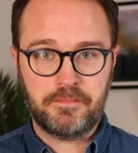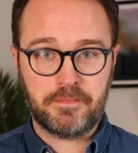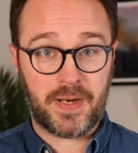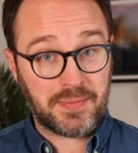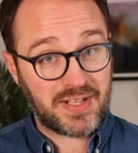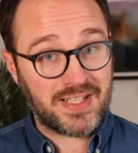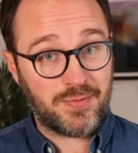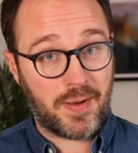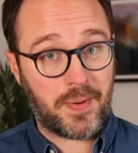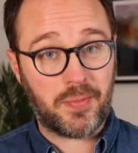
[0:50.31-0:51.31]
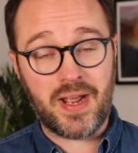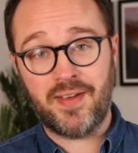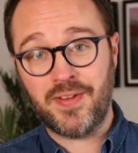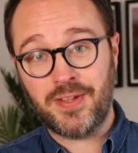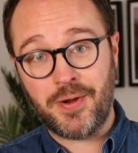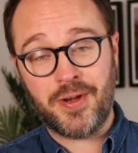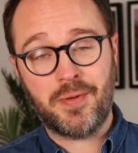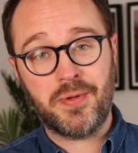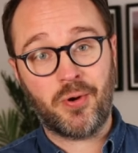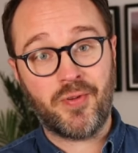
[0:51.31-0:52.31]
My name's Andy Webb, by the way. If you don't know
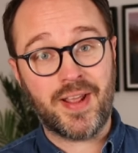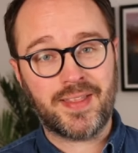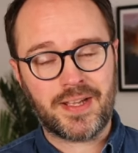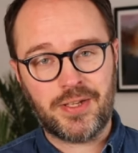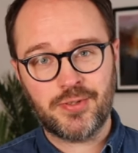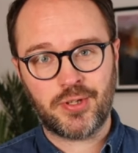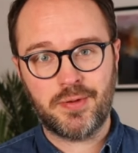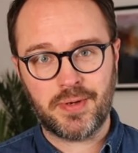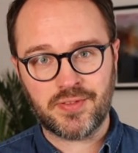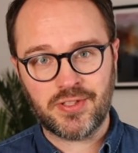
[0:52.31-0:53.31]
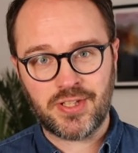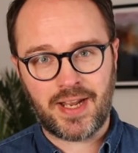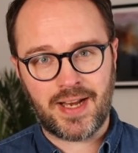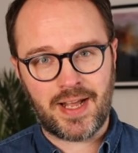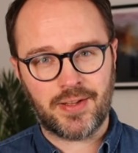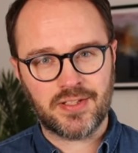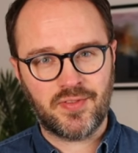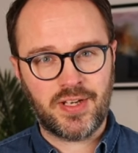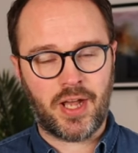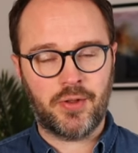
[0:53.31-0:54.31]
me already, thank you so much for checking out this
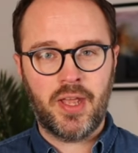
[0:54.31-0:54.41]
video.